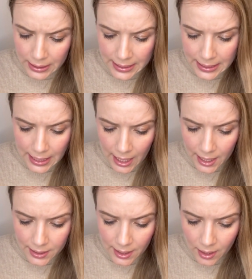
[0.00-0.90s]

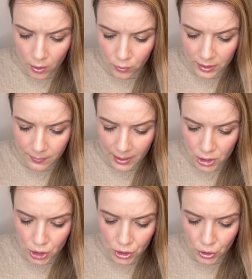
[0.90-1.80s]
inside that I already
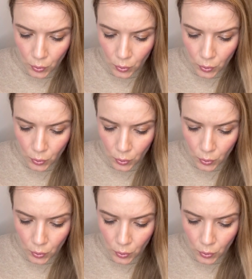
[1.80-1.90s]
mentioned,